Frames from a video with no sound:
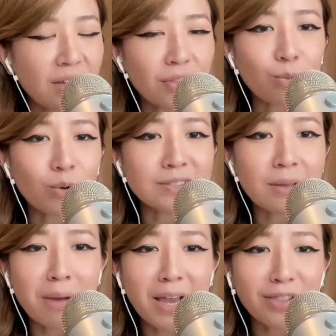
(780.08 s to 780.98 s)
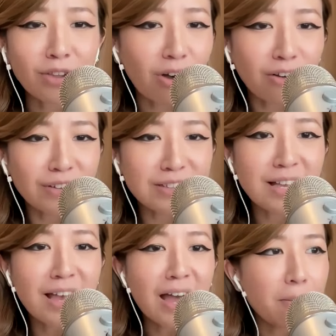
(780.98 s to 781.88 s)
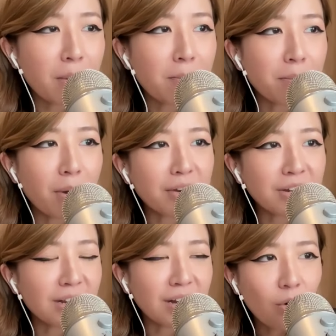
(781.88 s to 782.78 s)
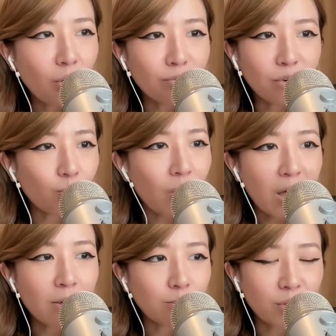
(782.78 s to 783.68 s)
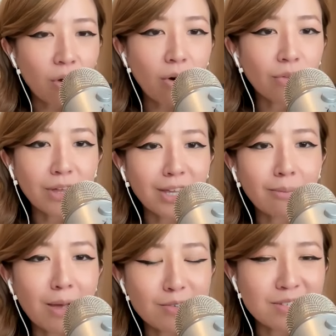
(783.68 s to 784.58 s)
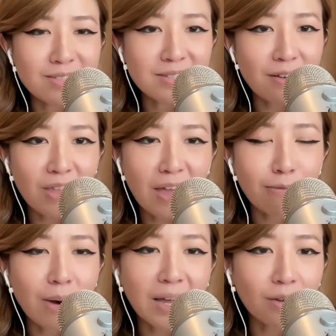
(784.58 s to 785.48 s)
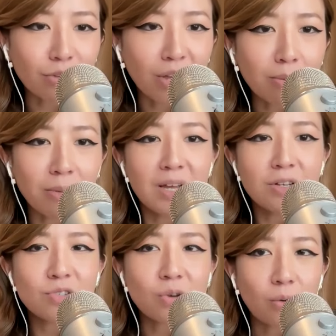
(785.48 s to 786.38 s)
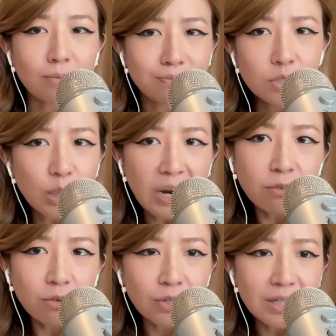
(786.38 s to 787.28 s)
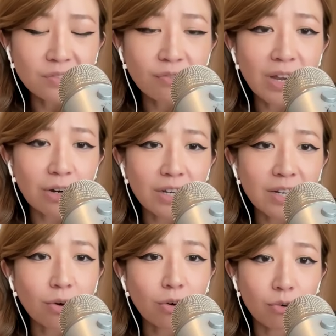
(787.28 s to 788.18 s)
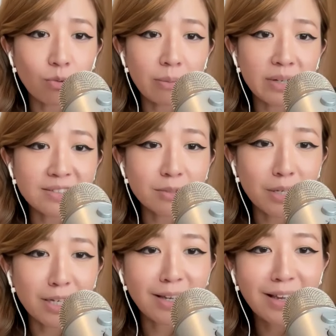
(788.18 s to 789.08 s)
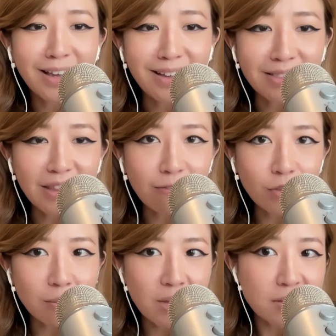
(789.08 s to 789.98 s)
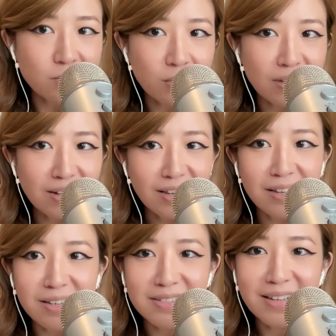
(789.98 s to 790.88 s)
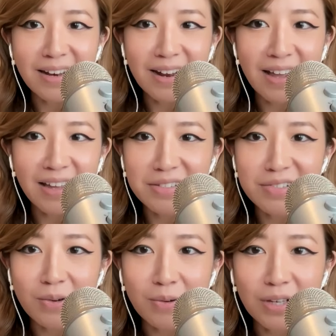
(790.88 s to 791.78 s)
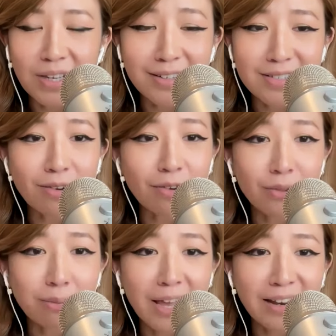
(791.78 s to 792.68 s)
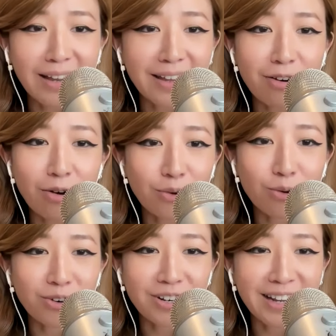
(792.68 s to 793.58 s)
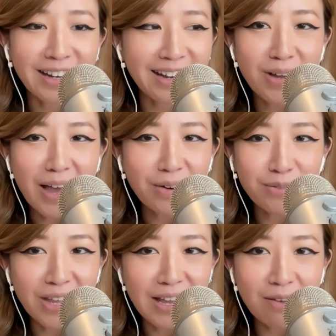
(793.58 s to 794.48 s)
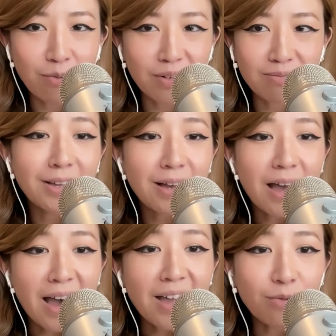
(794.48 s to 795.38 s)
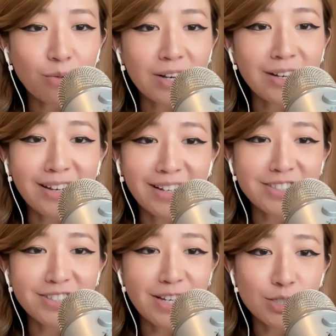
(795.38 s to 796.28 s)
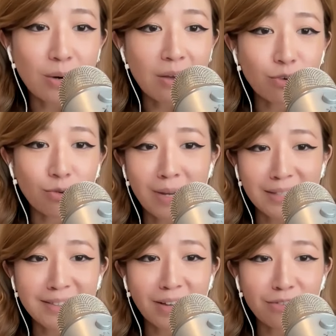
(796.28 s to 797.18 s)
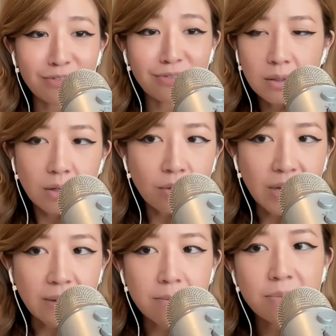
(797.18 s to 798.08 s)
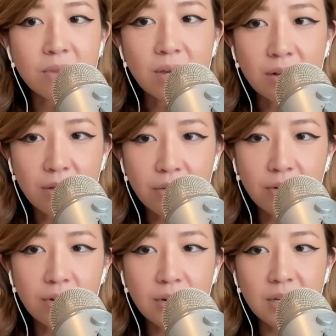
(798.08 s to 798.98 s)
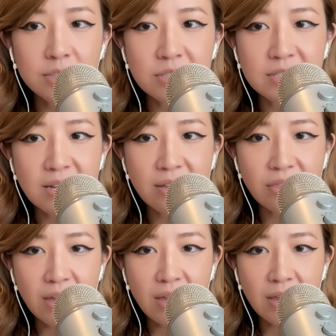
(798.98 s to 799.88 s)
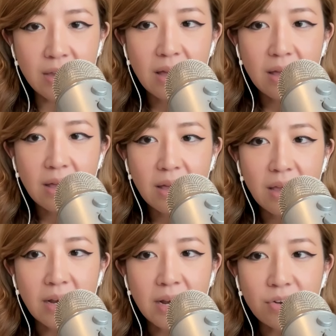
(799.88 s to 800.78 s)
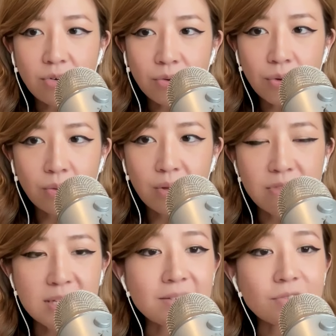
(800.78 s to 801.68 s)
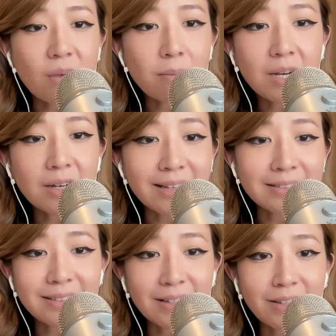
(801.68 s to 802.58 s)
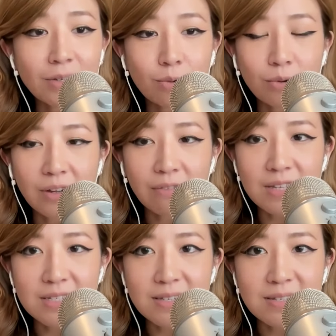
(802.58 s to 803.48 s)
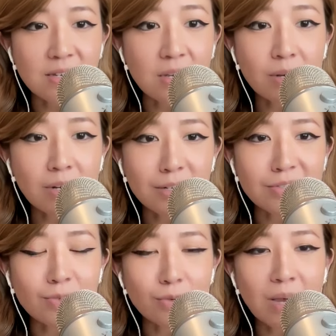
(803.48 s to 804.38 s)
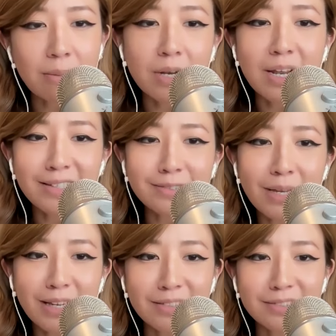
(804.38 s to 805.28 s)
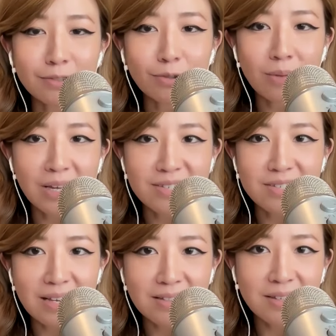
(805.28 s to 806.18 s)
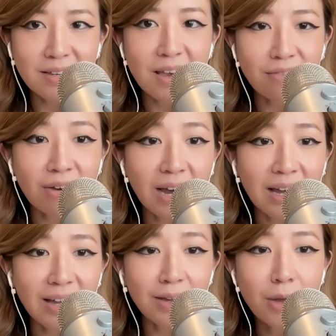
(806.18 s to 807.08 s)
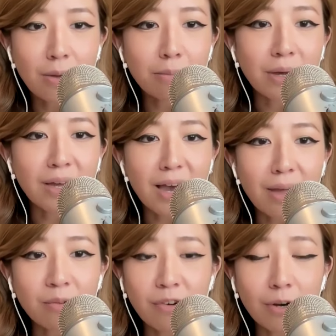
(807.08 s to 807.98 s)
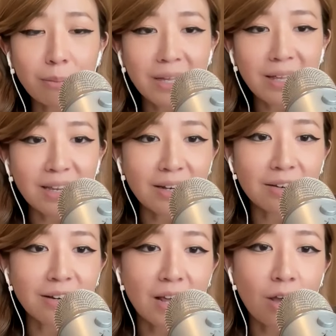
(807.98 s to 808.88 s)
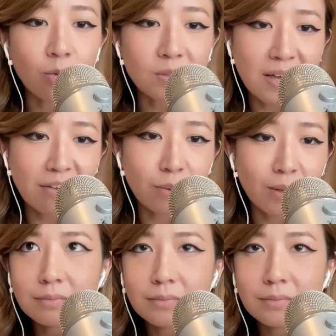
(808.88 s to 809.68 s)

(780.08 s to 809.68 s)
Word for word: And then once I'm back in the office, I'm bombarded and overwhelmed with all the emails and stuff that have piled up. So travel is very overwhelming to me. And thankfully, my husband is N I, so he does all the planning, all the coordinating. I don't think I would, I wouldn't initiate travel myself. Okay, another interesting thing, and I don't know if this is feminine S E or if this is demon consume. I mean, I guess my consume is S E F I, but I'm a very picky eater and I always have been.